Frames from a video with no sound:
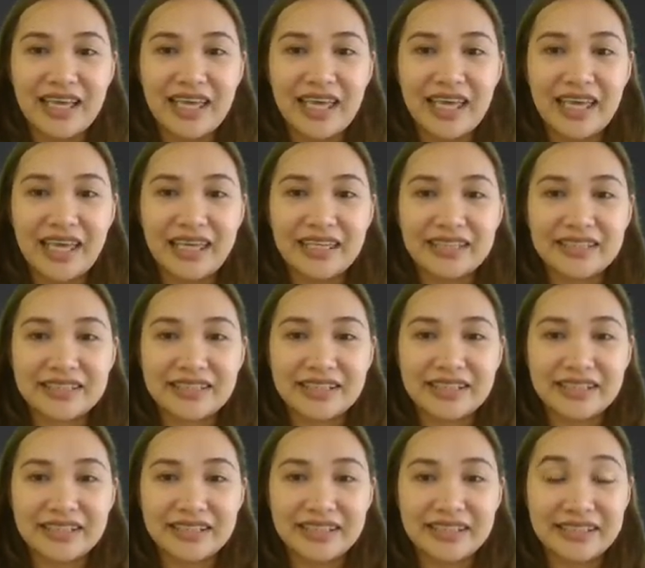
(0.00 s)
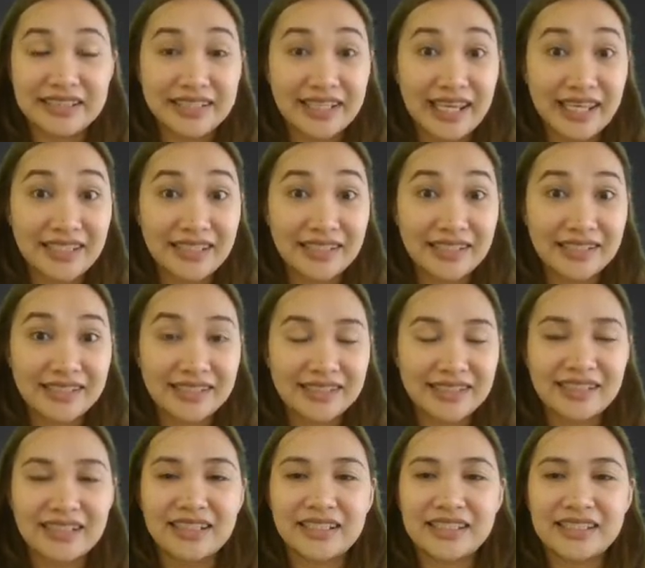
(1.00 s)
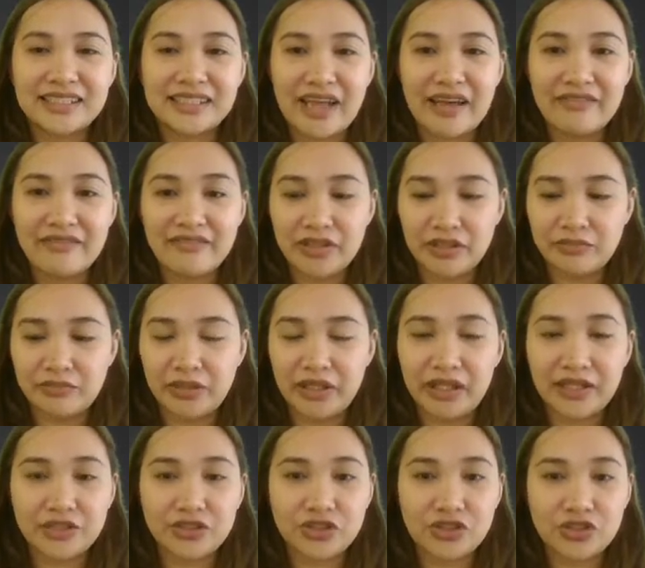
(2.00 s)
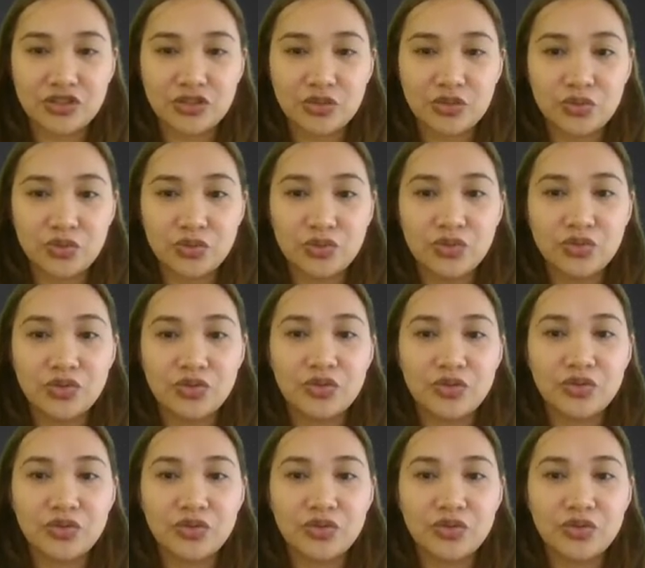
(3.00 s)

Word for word: and the tens 7 plus 2